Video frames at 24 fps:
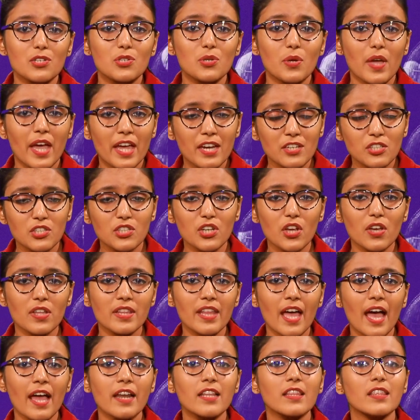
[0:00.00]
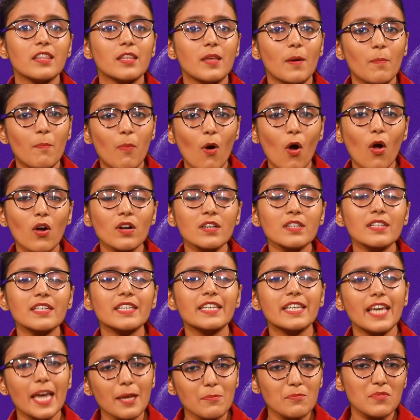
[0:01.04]
to ensure that the ball
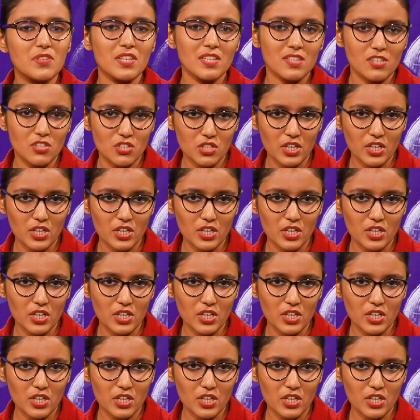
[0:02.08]
kept its